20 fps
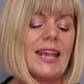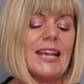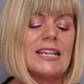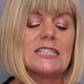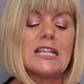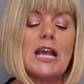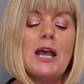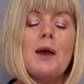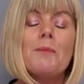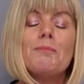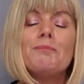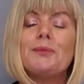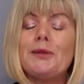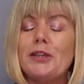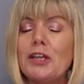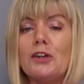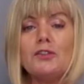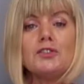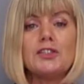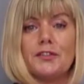It's
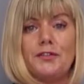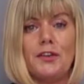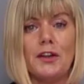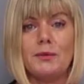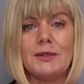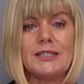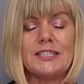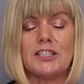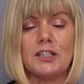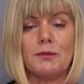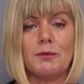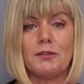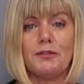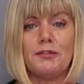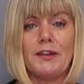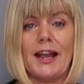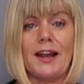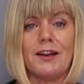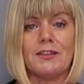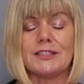beautiful with summer
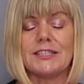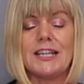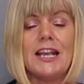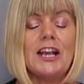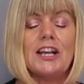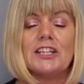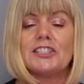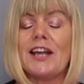flowers.